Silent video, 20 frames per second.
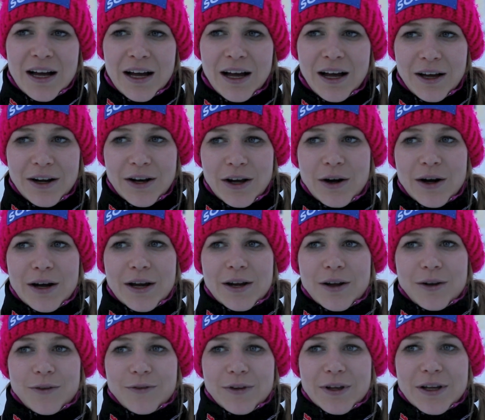Oh, no, I
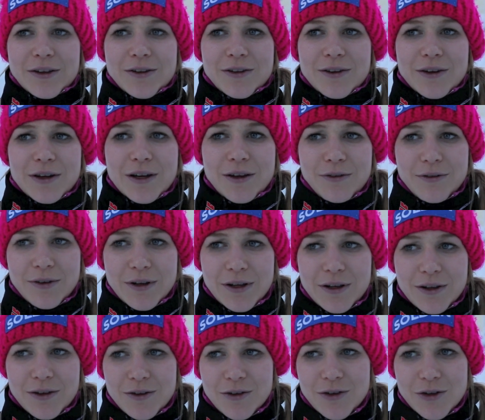don't think so. I
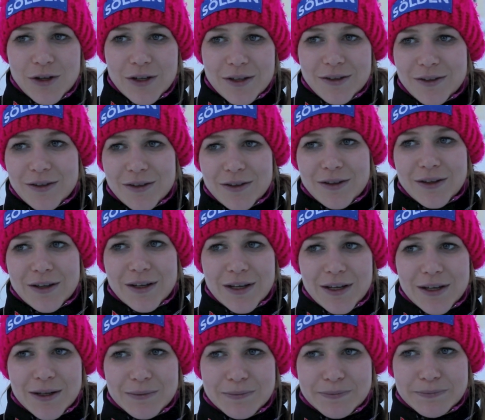think it's just
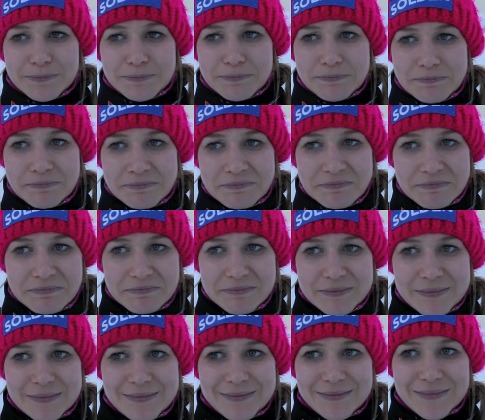don't
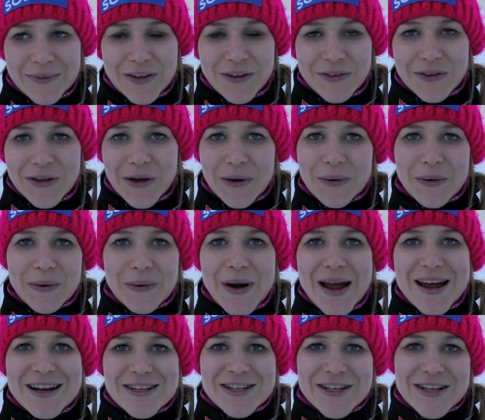
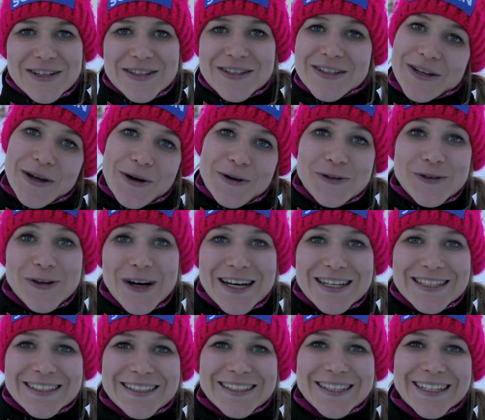crash and go fast.